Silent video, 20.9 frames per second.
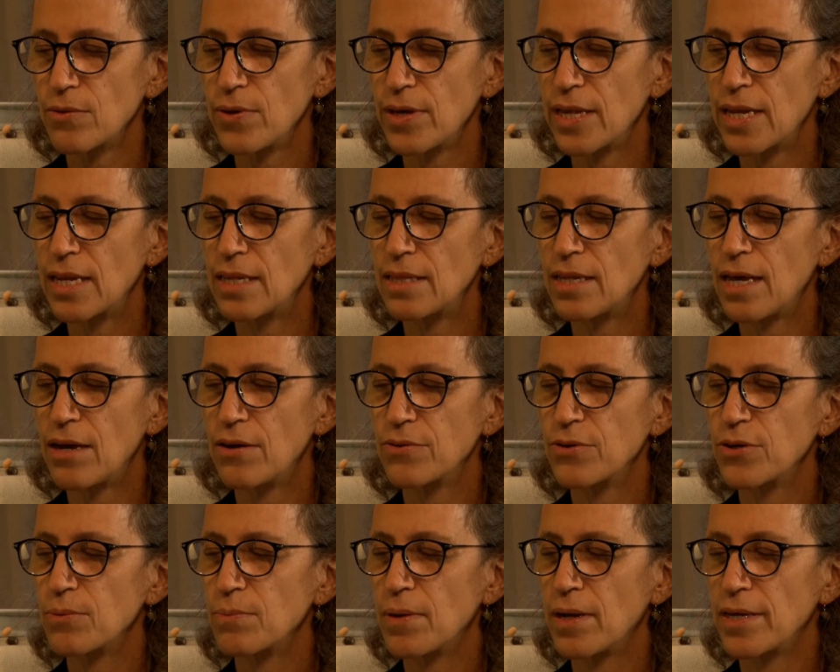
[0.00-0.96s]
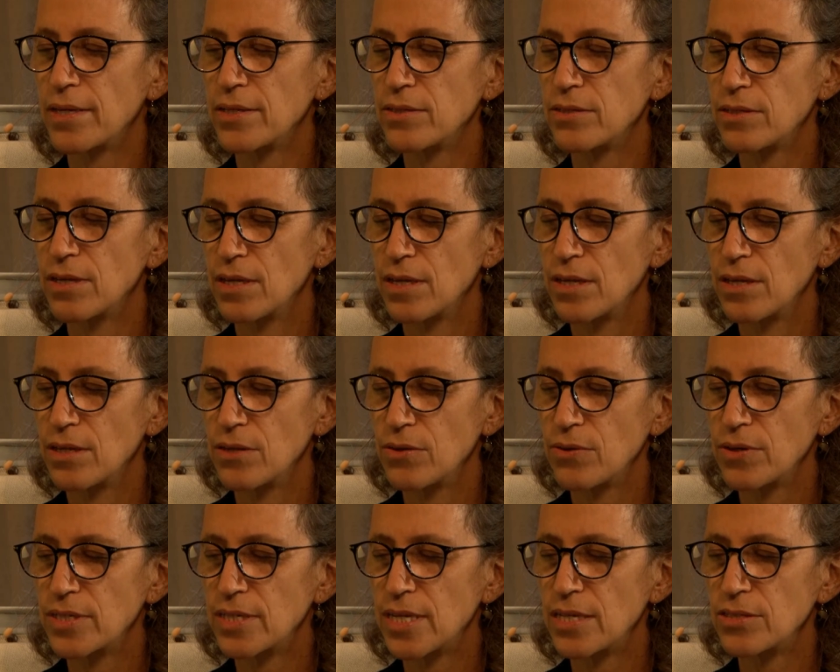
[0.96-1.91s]
Go ahead and allow your mind,
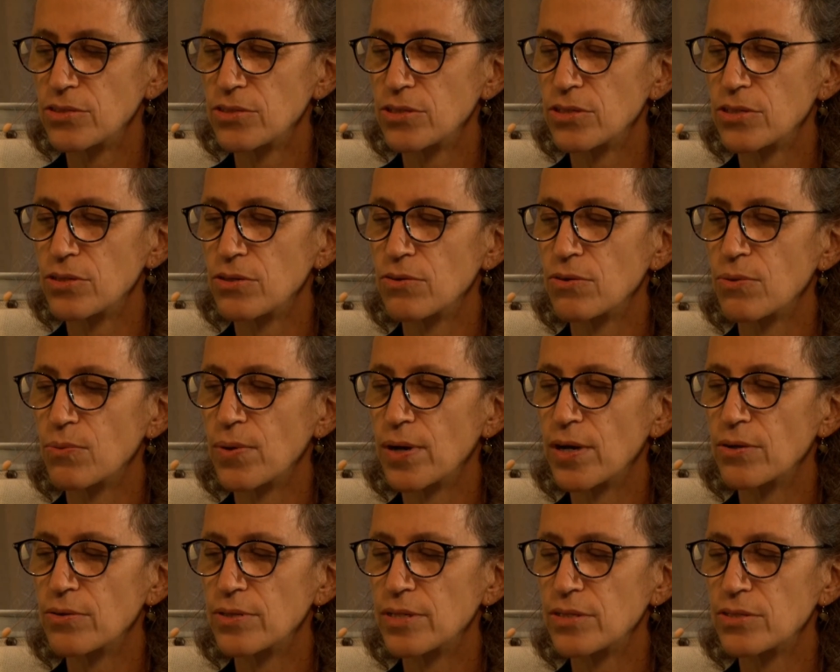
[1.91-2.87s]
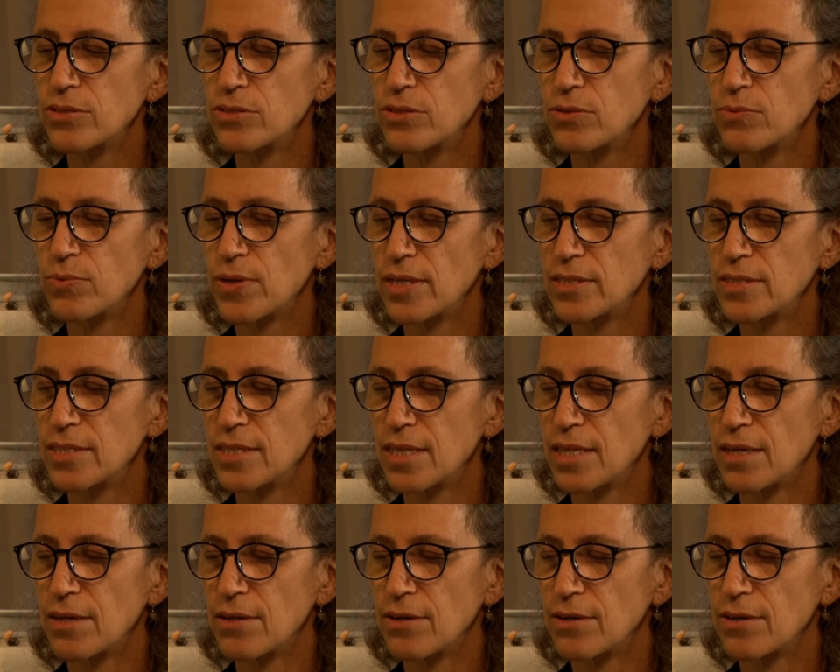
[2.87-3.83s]
your attention, your awareness to
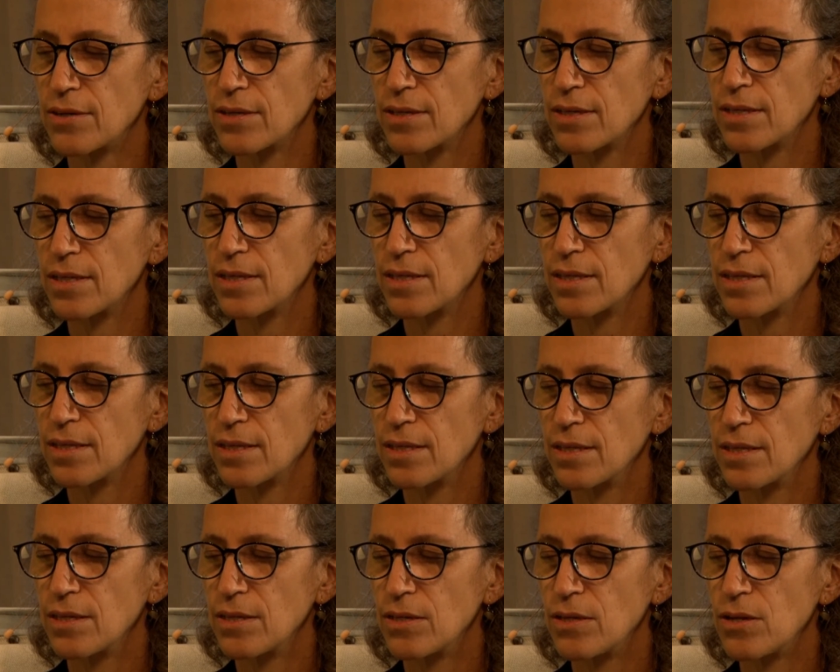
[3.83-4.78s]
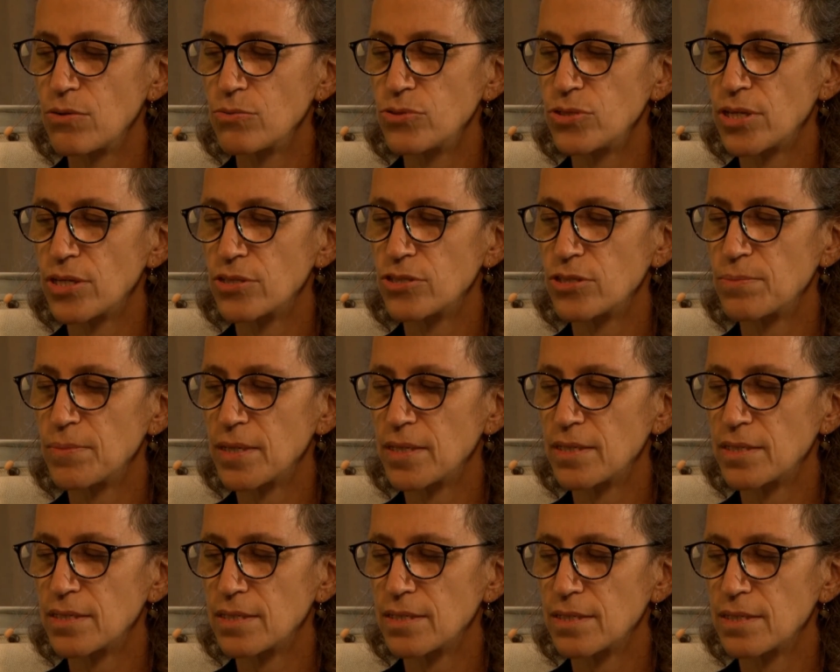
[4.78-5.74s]
rest there. No
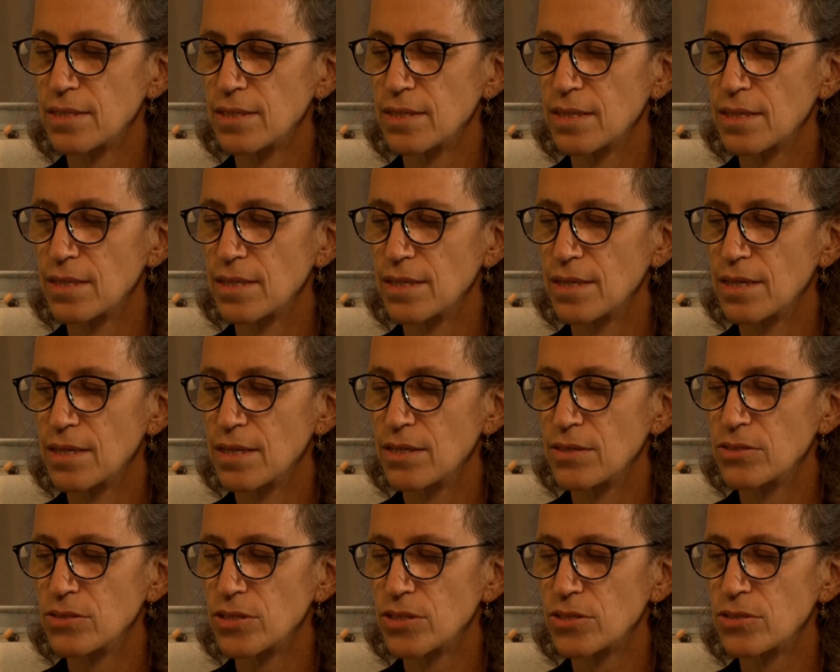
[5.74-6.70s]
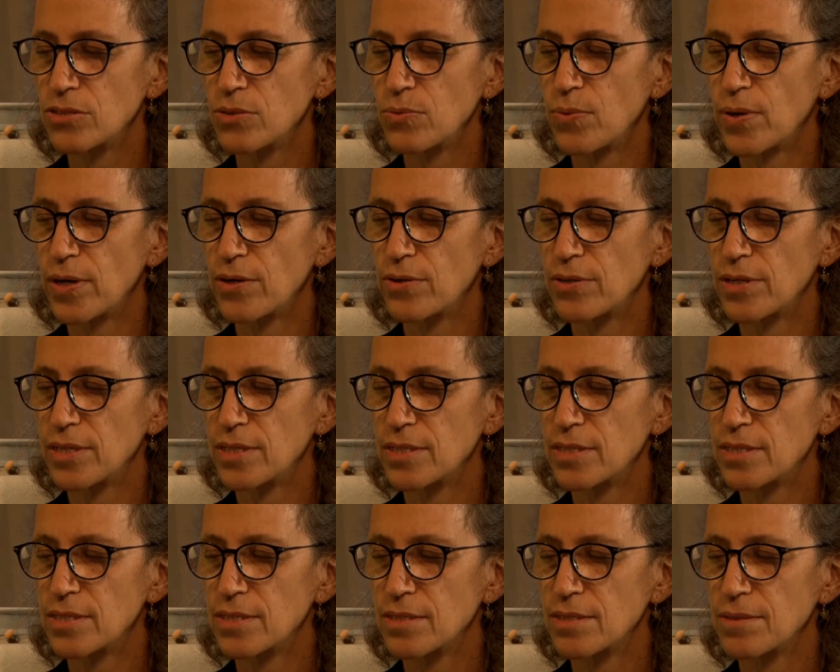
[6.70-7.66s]
judgment, just
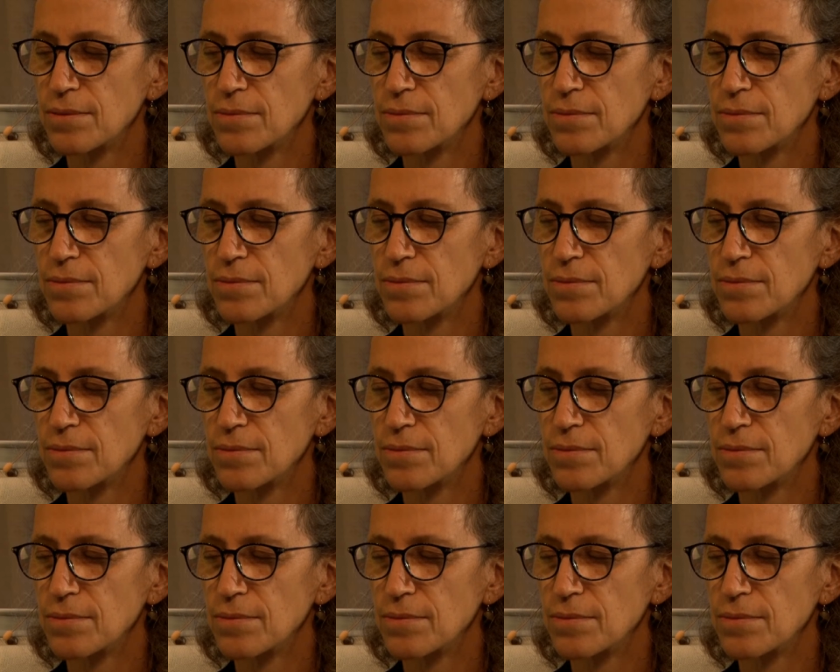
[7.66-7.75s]
awareness.